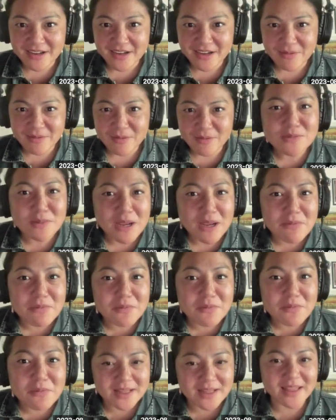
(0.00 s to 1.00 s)
What do I
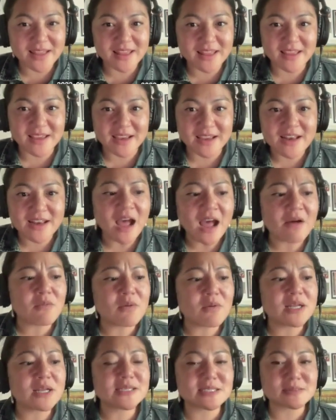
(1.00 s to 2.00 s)
really think? Not
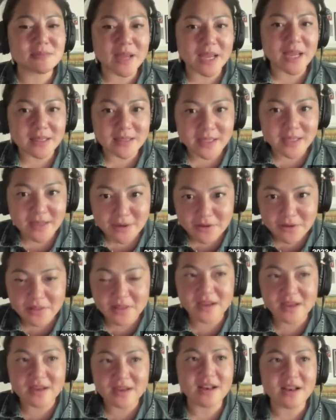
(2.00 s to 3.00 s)
what does my leader
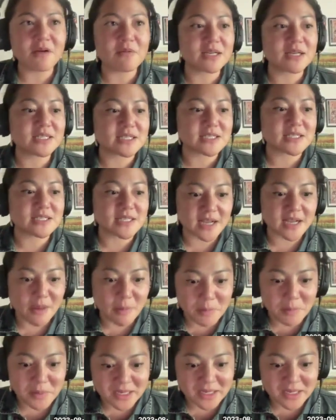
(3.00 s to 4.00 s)
think, not what does the
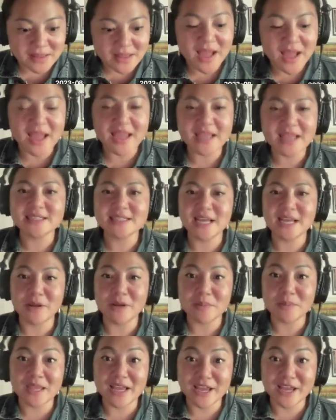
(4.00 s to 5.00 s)
company line tell
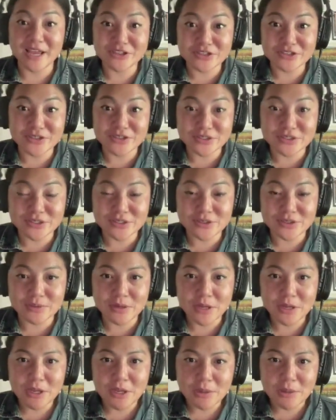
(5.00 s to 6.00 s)
me I should do,
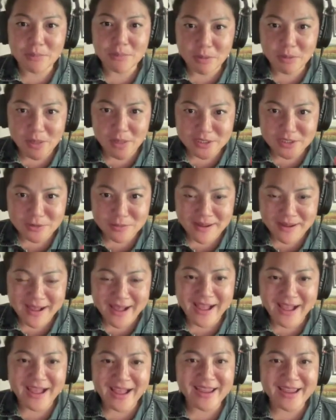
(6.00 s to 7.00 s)
but what do
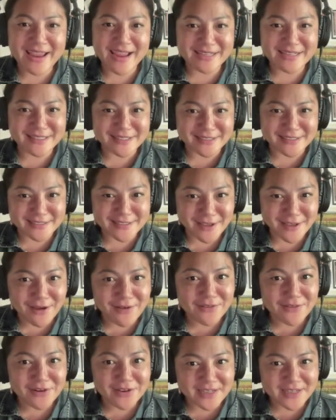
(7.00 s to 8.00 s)
I, as a
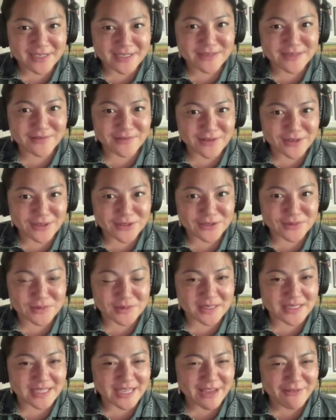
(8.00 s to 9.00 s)
sovereign
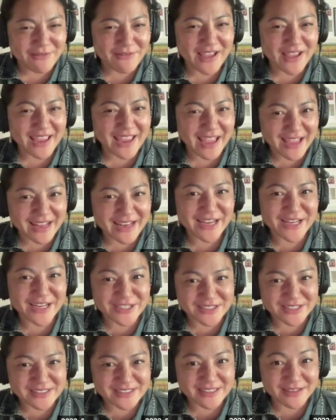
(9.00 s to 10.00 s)
individual, if I had
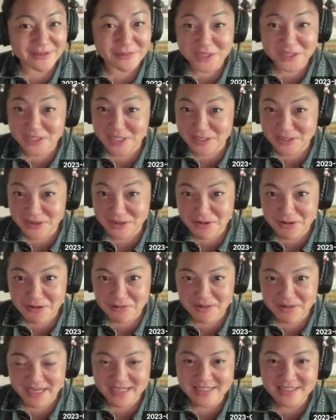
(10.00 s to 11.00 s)
agency, which I don't
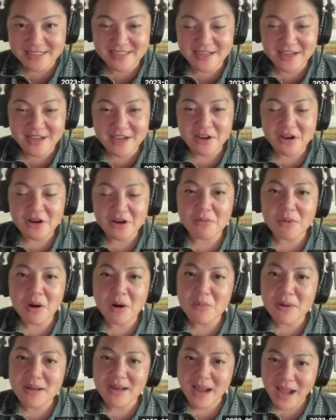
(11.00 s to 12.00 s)
always, what
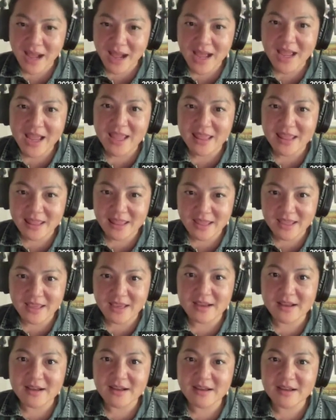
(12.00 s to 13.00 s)
would I
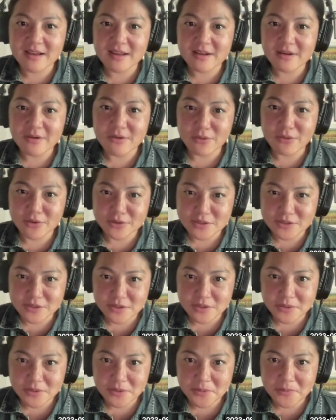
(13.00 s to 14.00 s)
think or
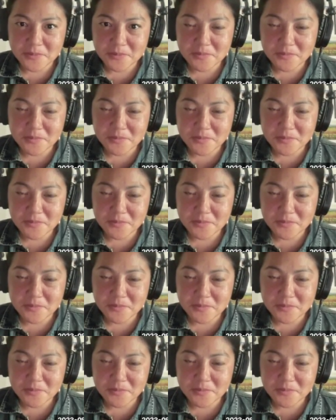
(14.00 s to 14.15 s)
do?